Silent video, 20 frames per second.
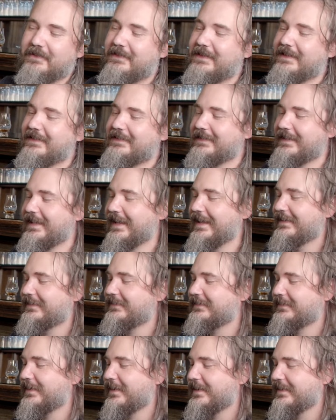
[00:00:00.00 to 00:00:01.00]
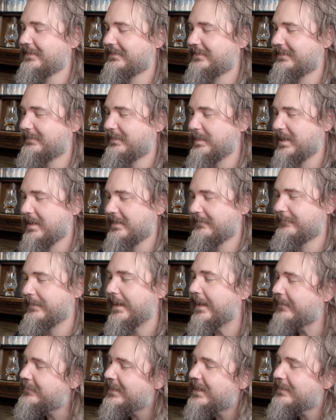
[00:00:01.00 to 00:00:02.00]
This case cost about
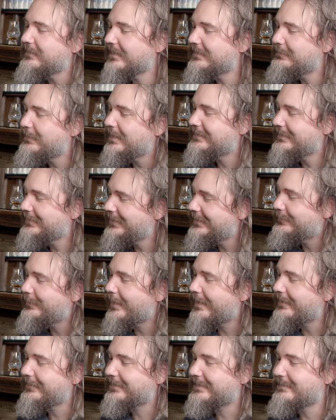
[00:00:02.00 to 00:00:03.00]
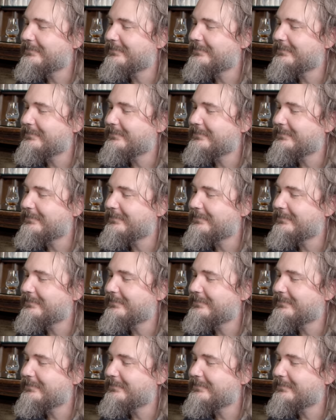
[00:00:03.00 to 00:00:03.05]
five times as much as these bottles